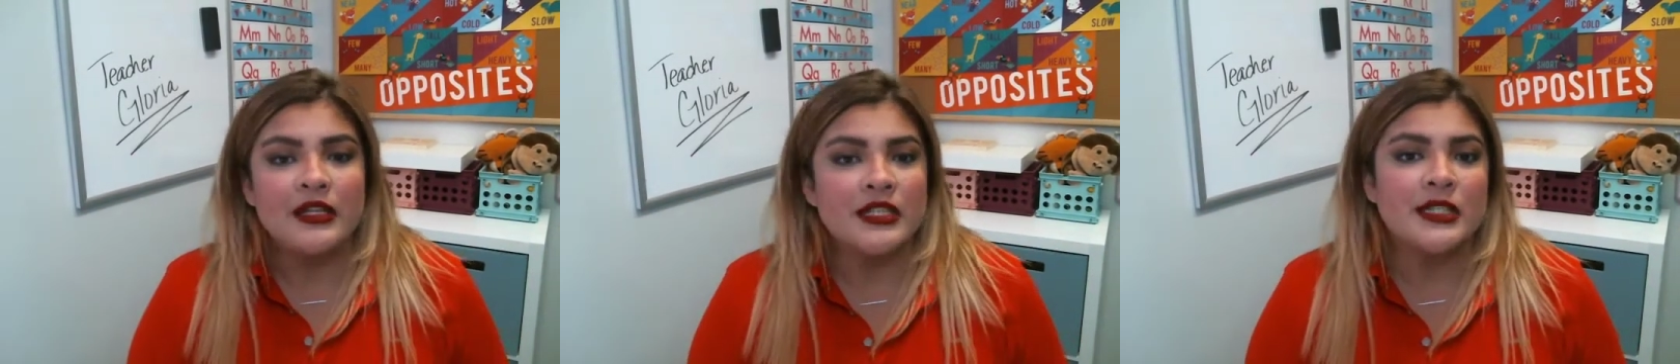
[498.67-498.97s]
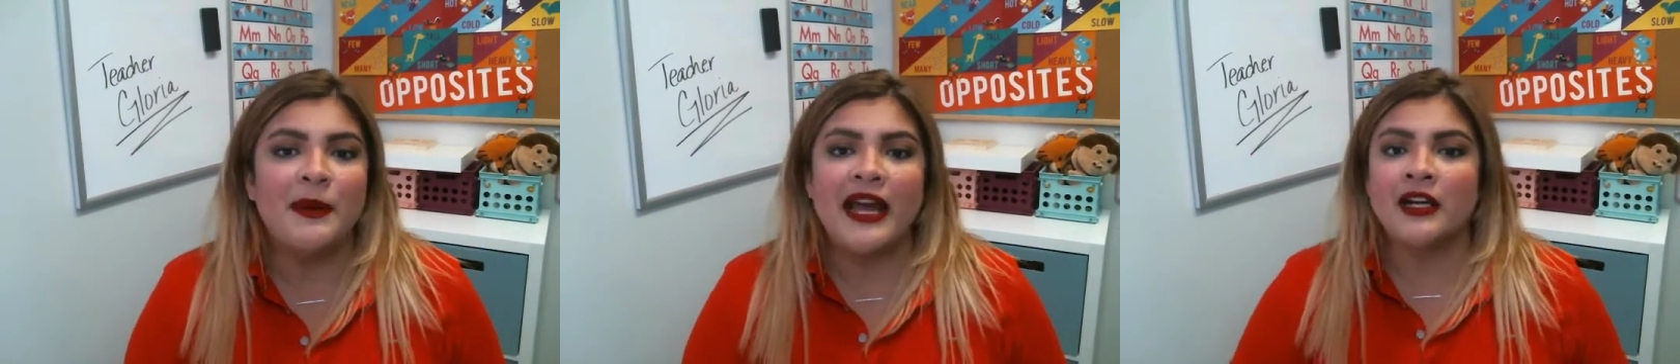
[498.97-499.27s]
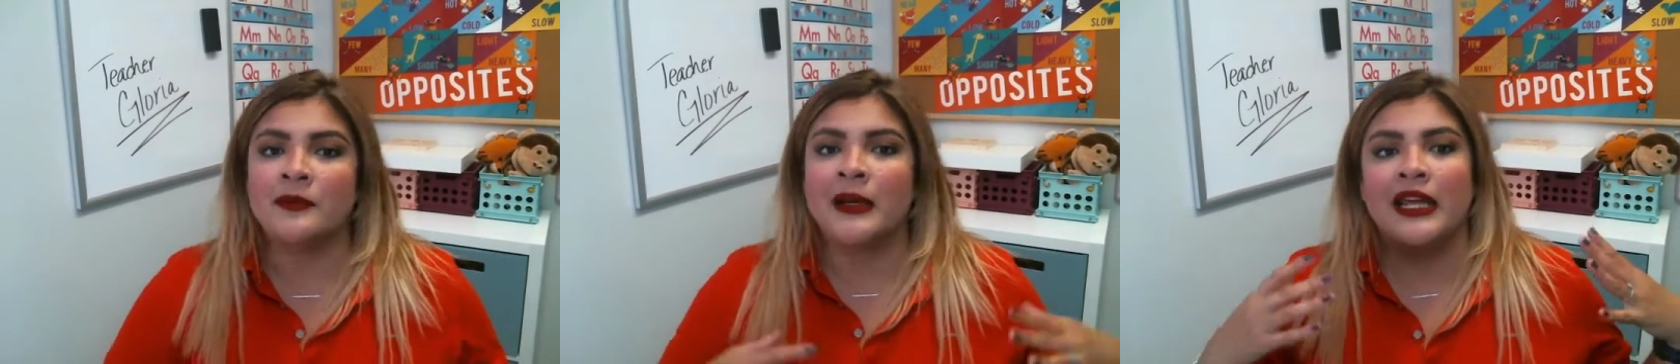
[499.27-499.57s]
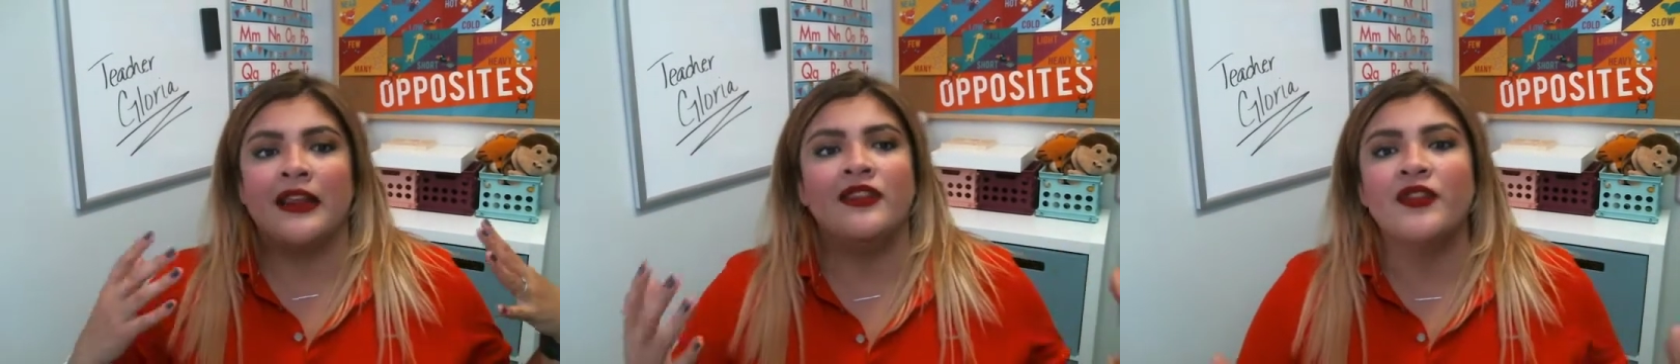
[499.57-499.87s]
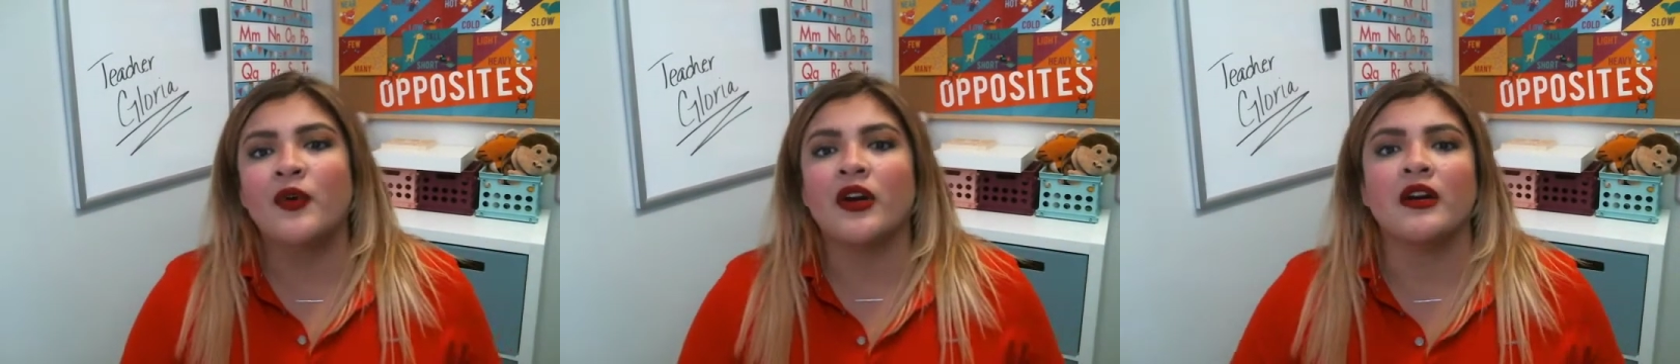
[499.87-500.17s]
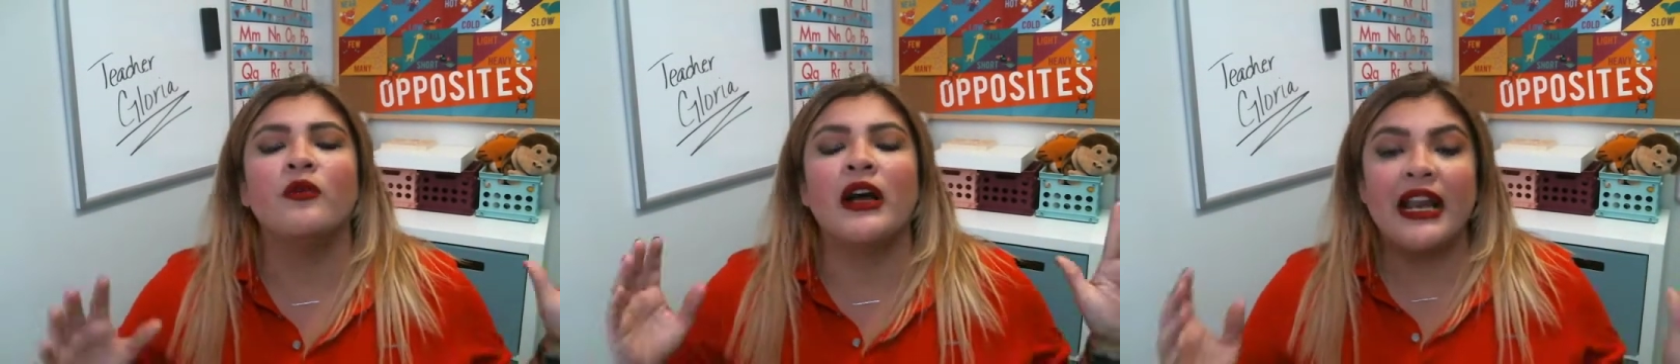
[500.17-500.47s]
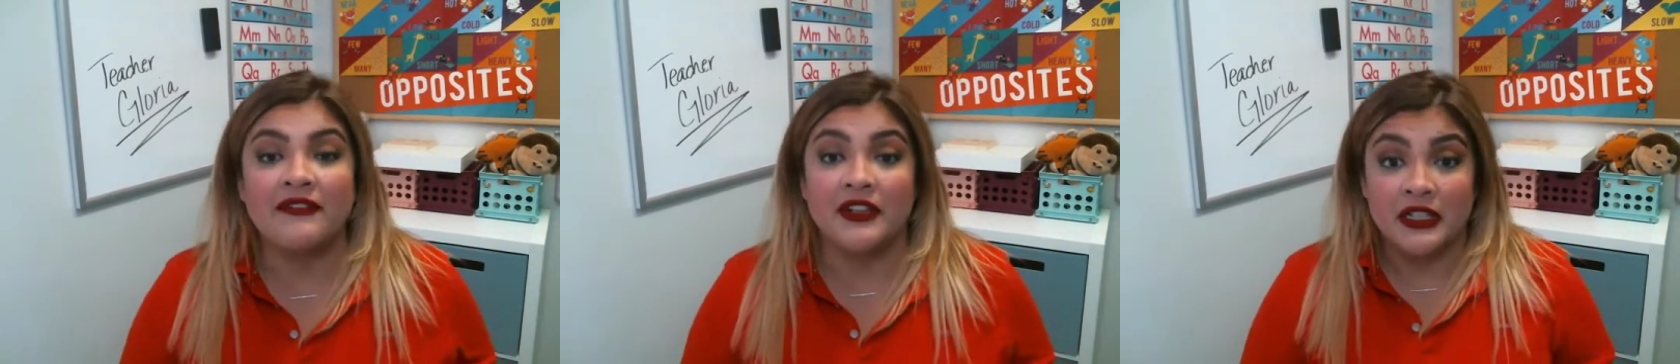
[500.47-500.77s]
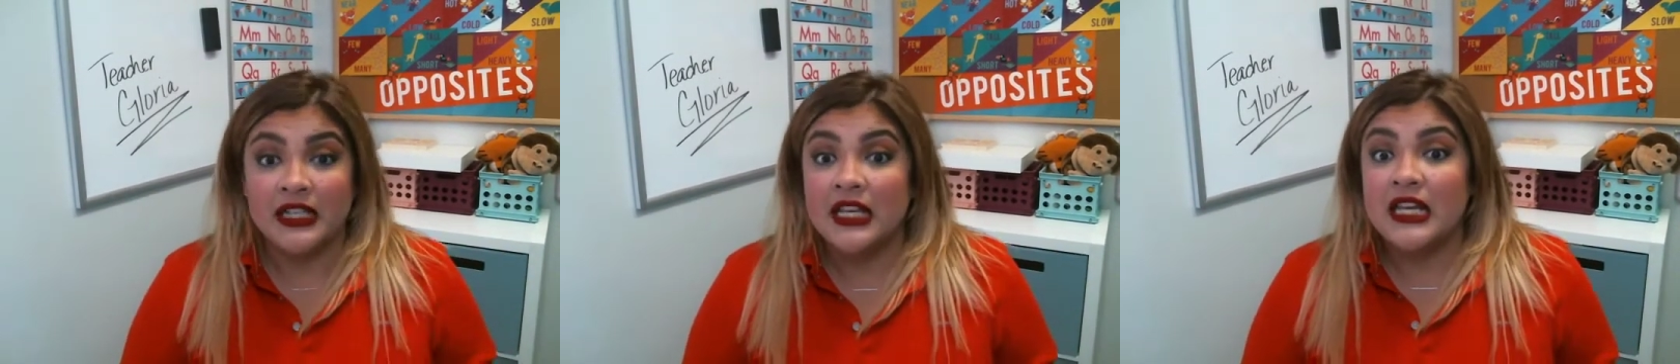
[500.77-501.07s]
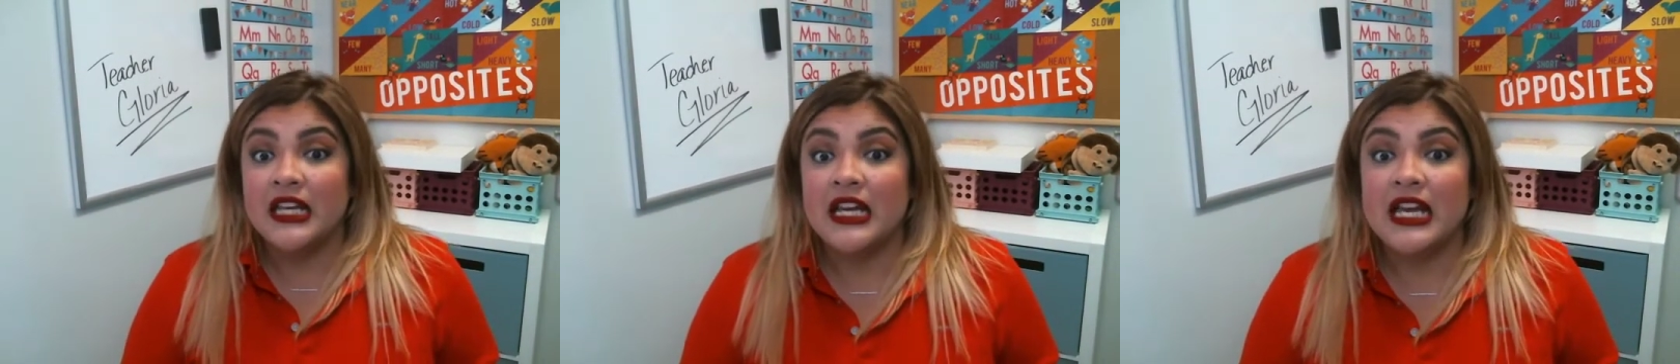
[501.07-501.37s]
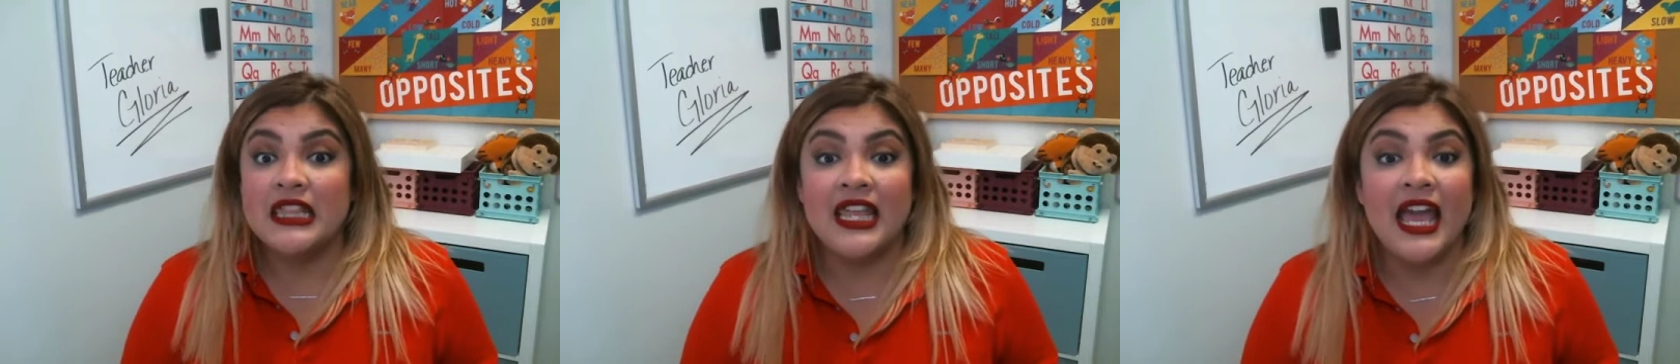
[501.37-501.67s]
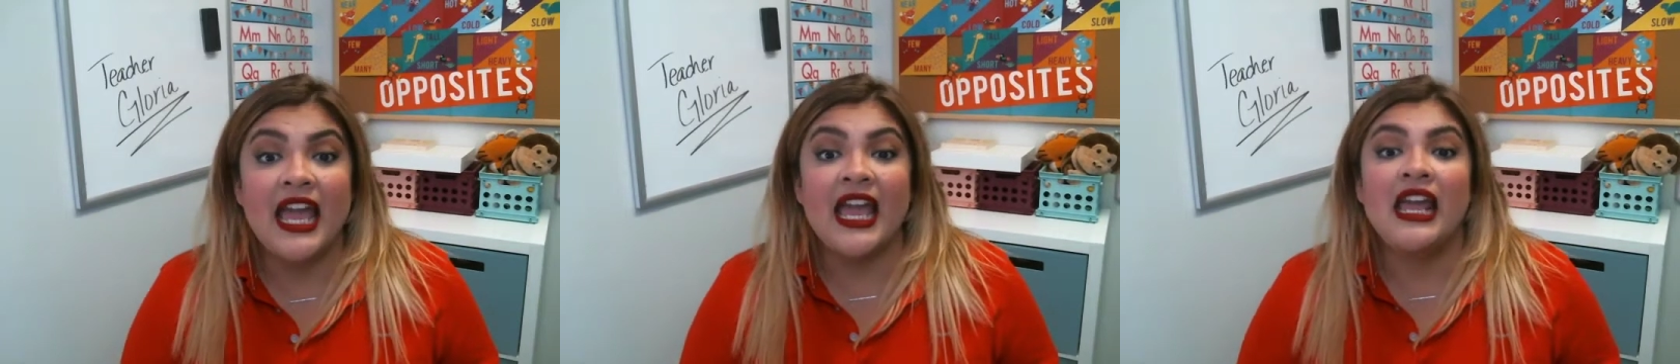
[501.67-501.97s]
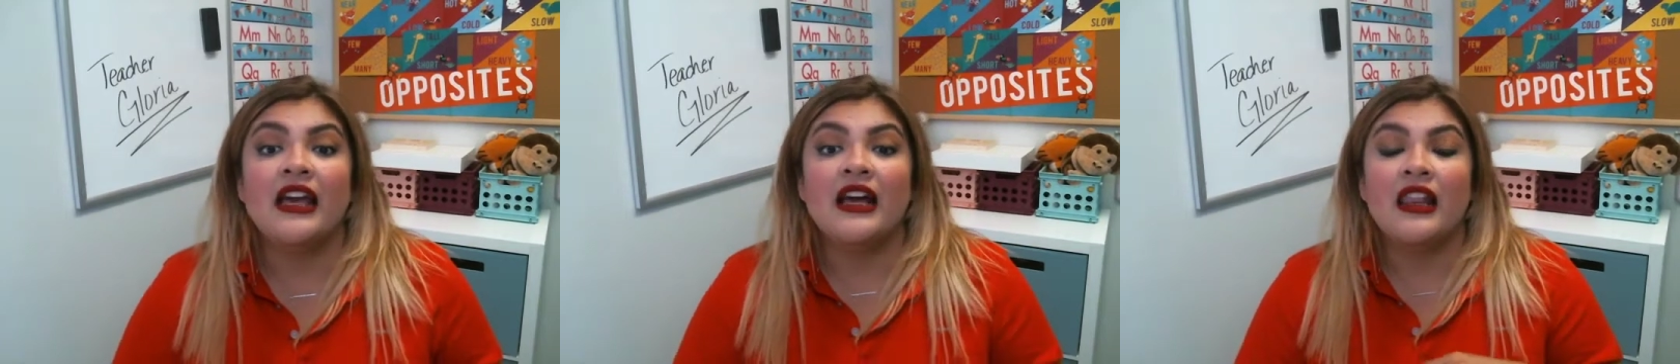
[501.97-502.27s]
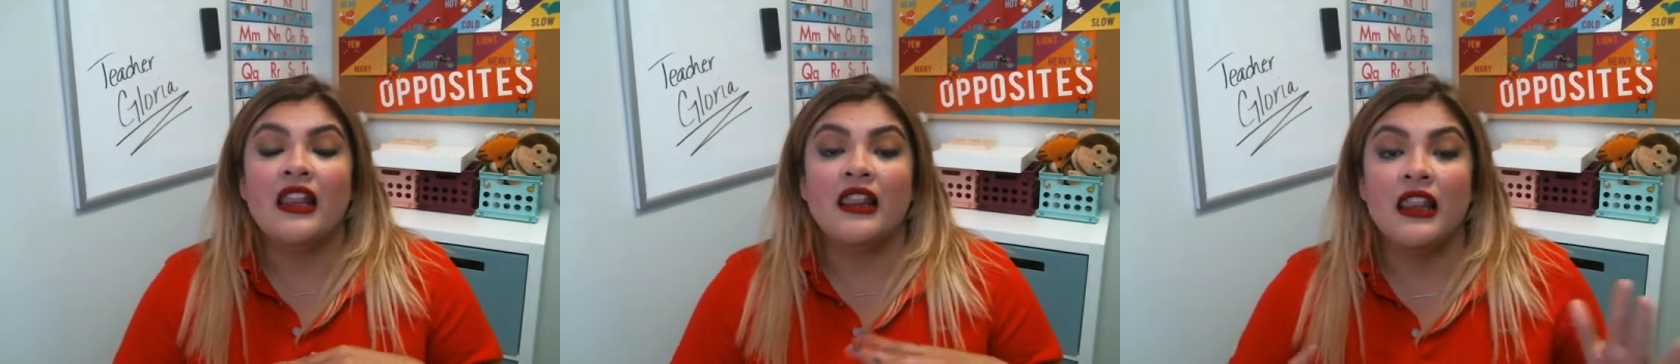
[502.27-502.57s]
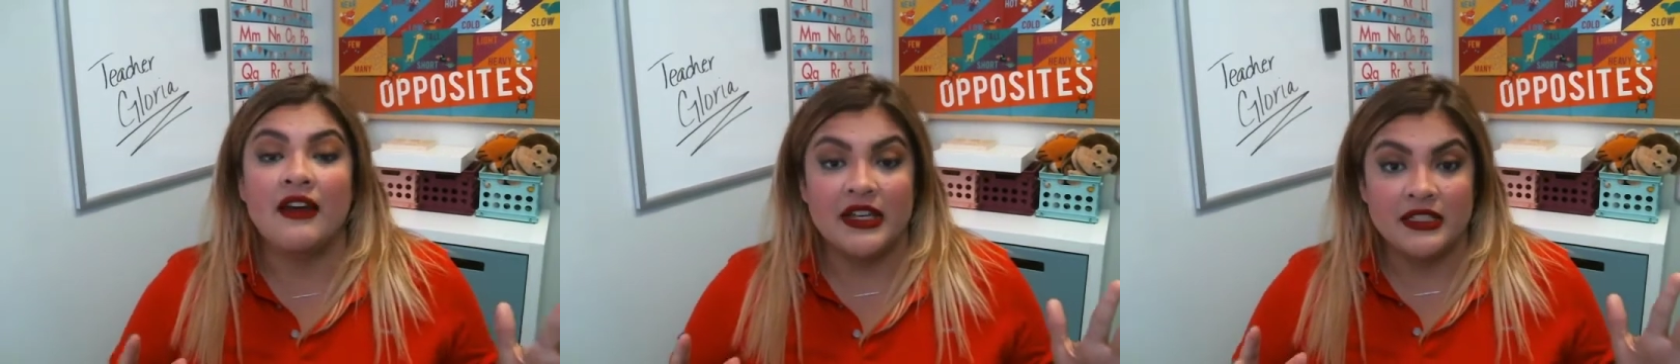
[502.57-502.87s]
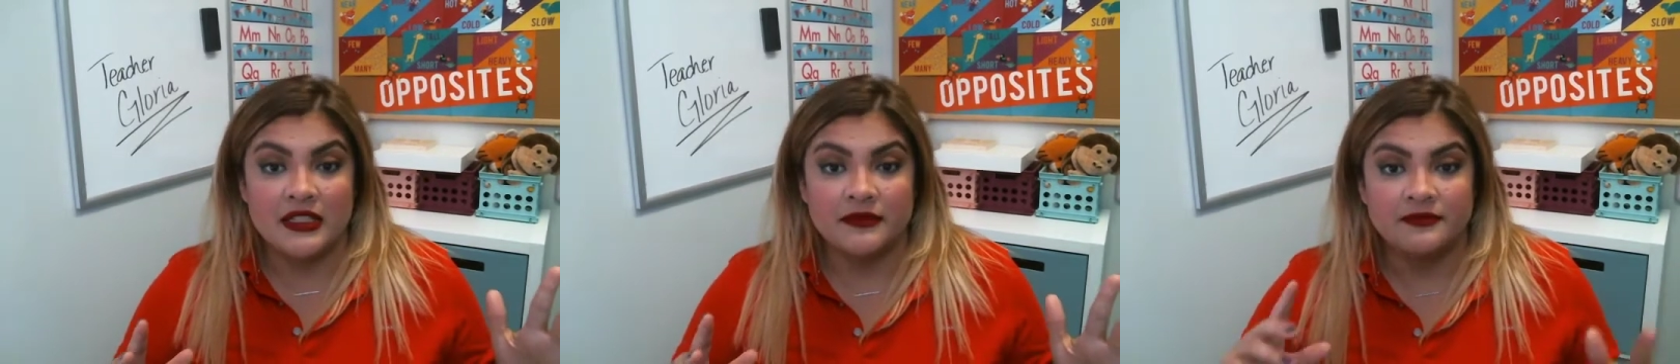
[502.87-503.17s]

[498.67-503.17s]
Spider-Man, Thor, whatever. They love it.